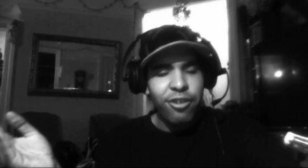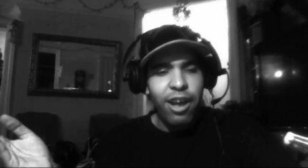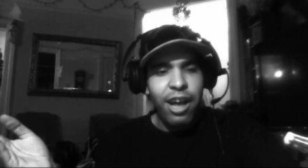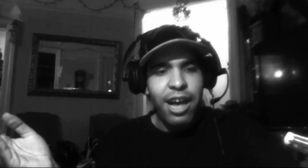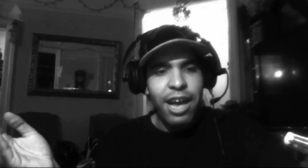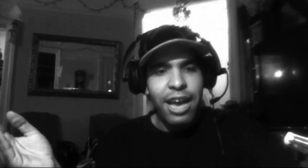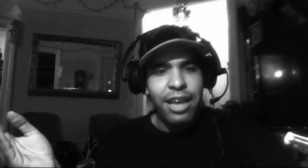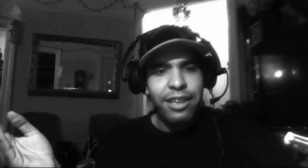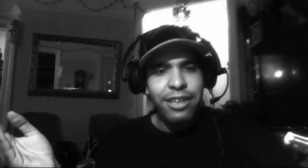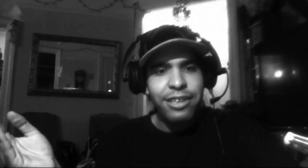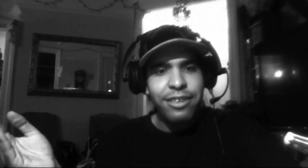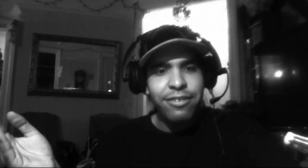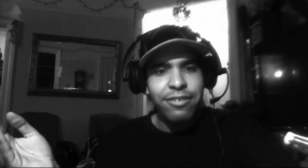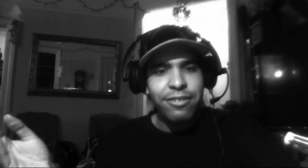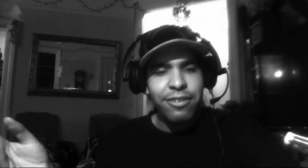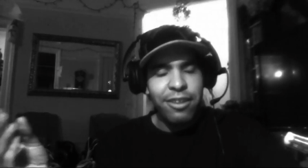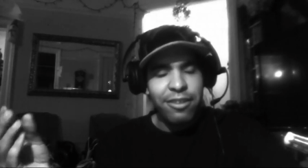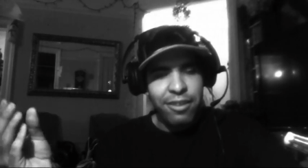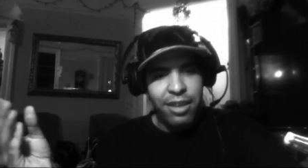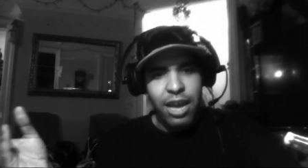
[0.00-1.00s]
Island,
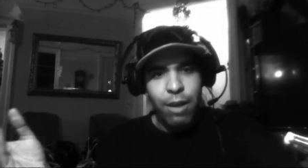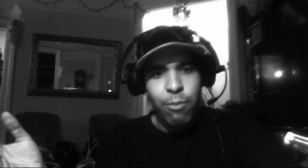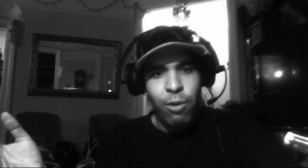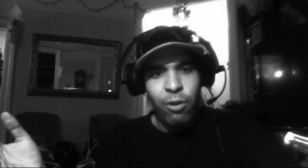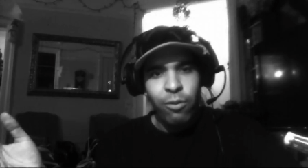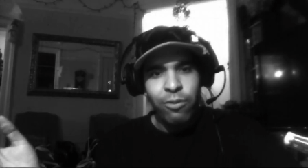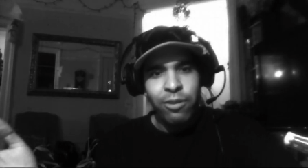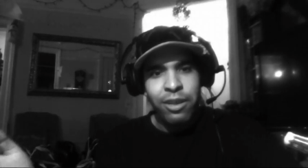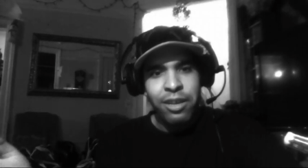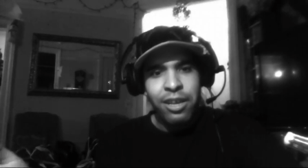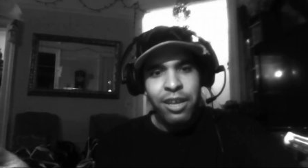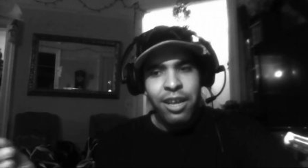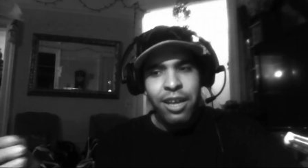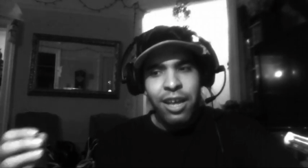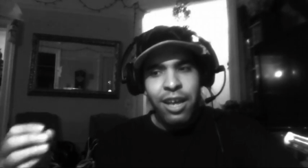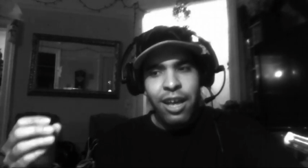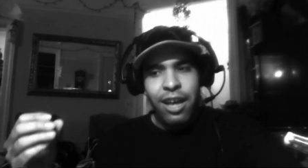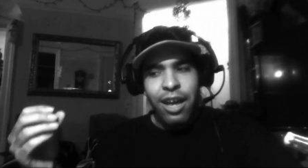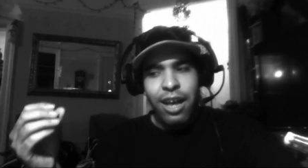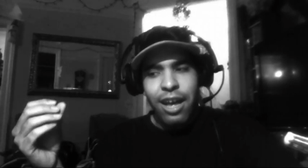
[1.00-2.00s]
the demo,
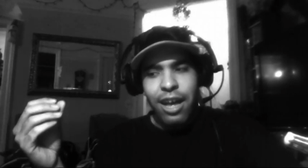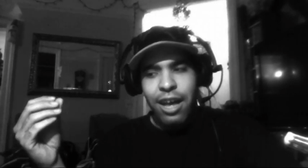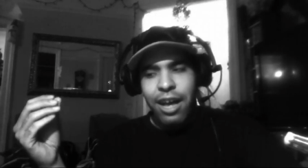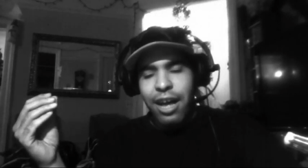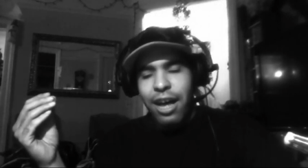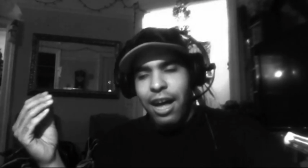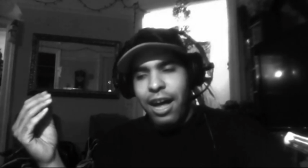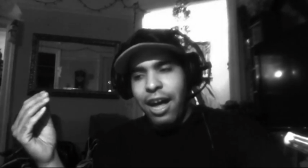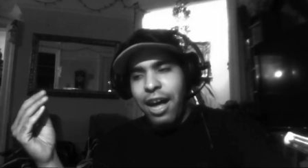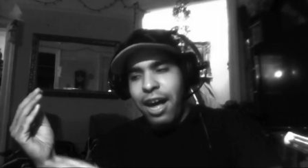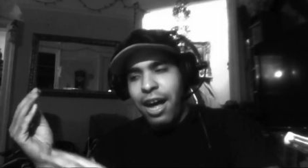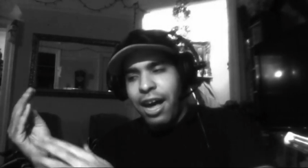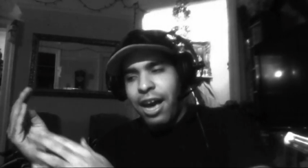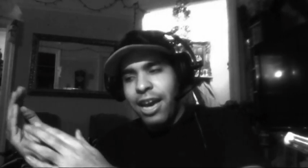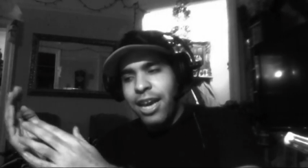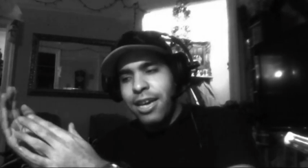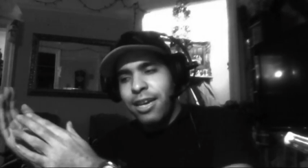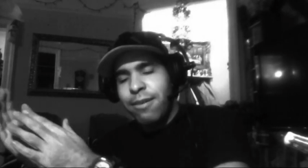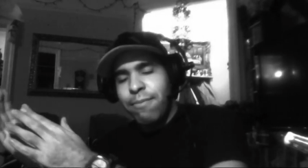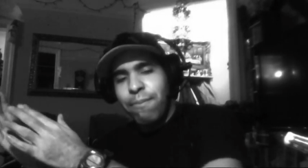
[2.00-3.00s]

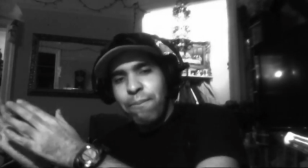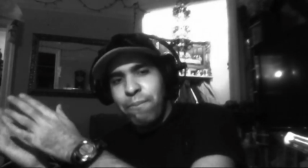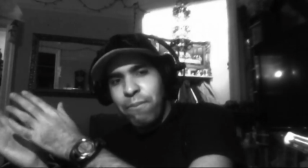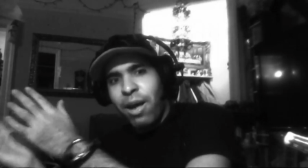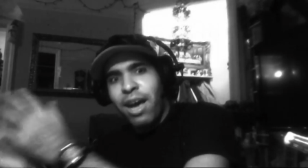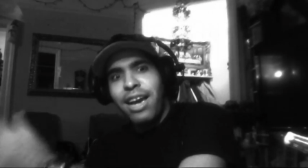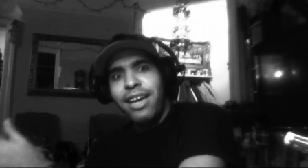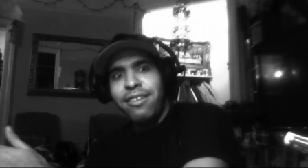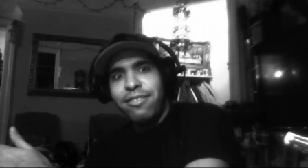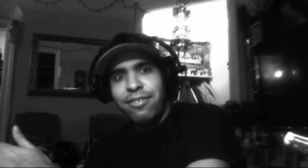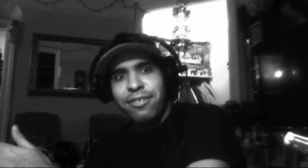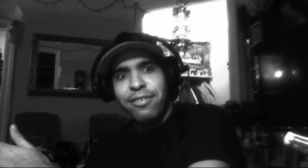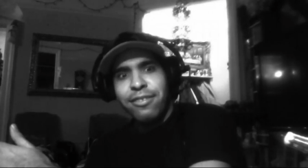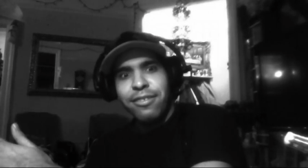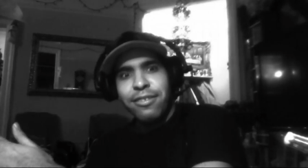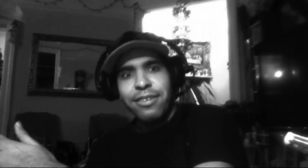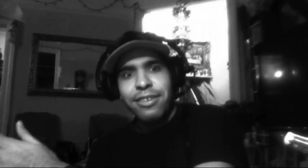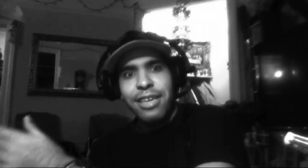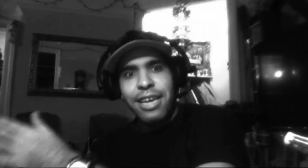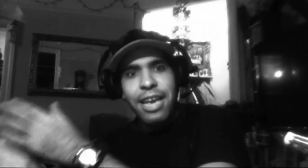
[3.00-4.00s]
I might,
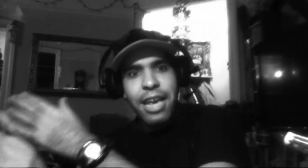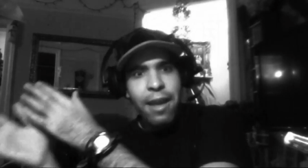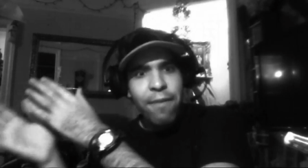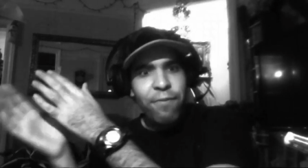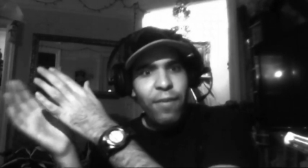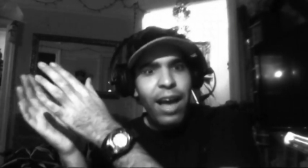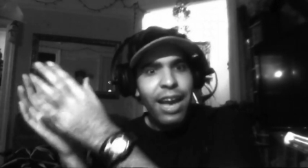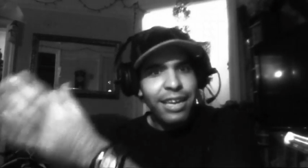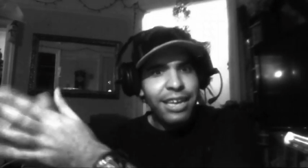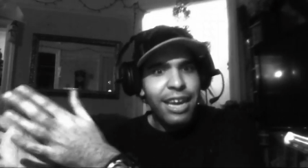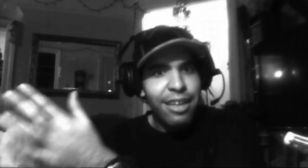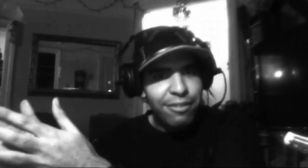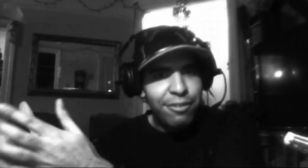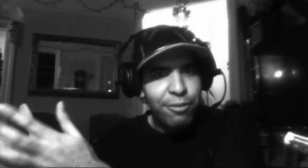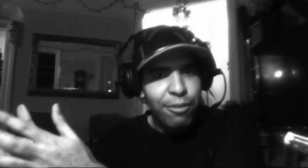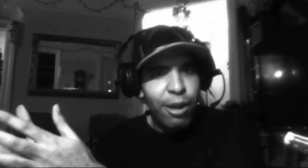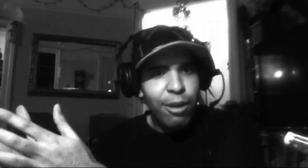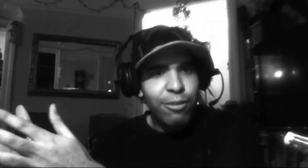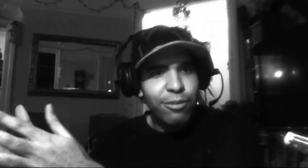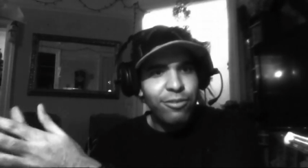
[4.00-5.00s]
if I get
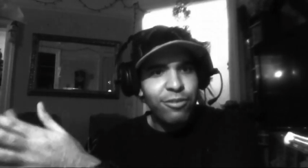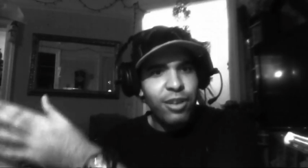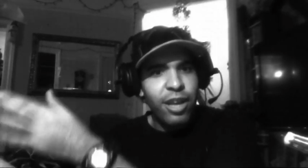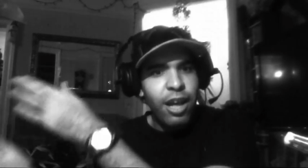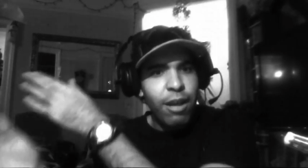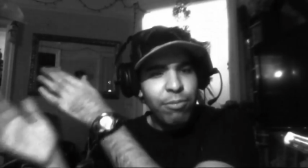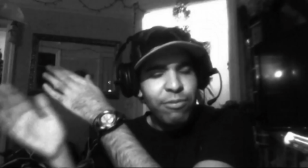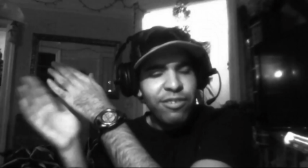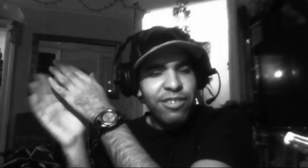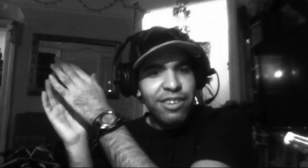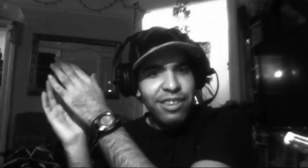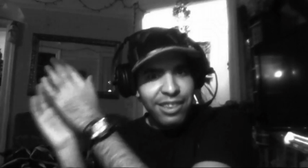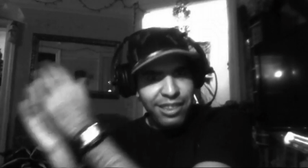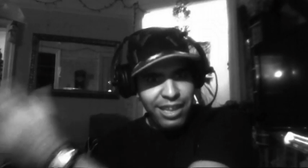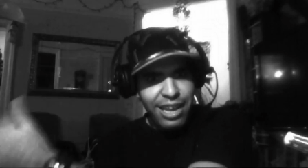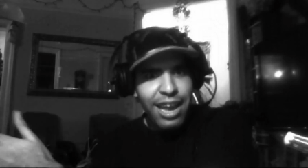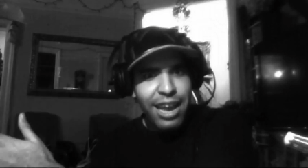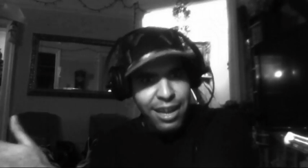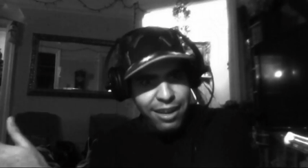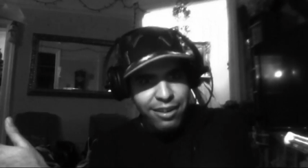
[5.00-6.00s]
200 subs,
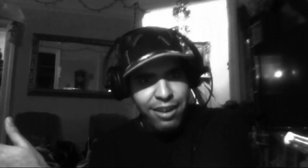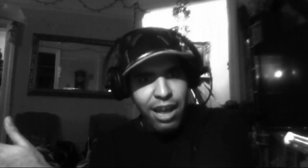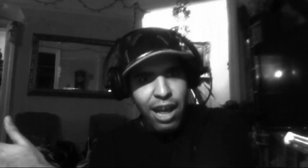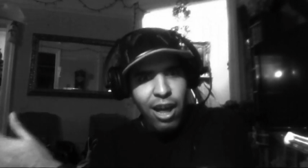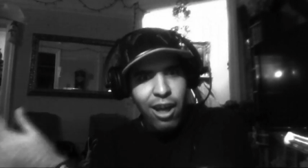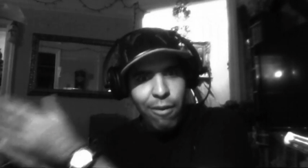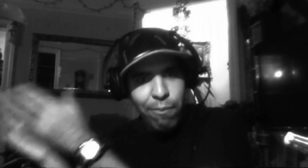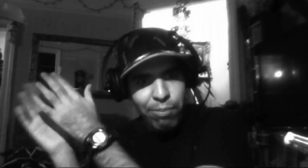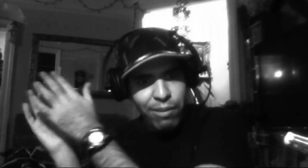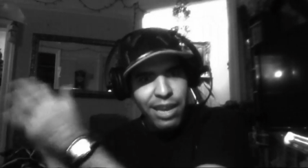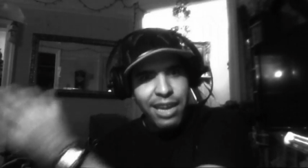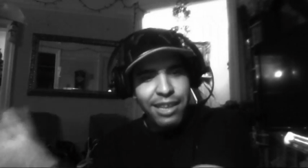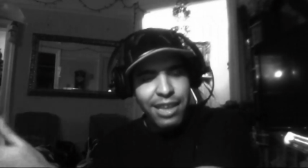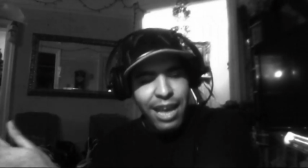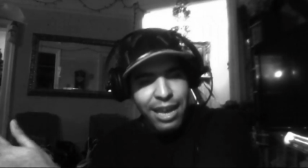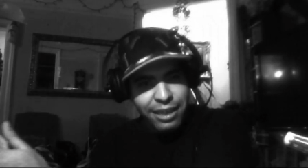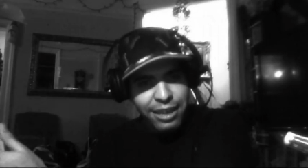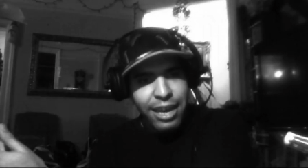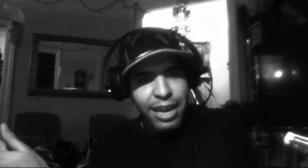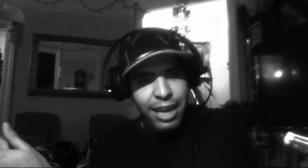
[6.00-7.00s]
then I'll play
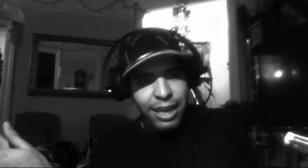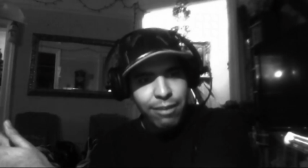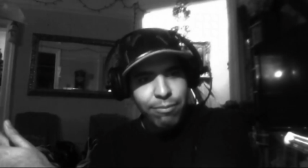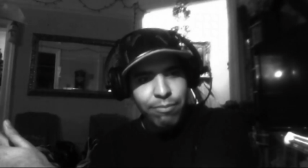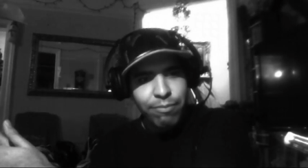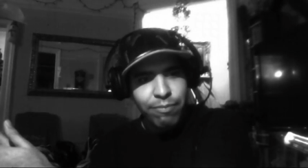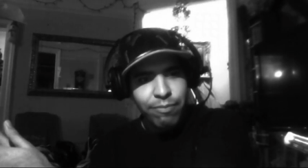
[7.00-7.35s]
that game.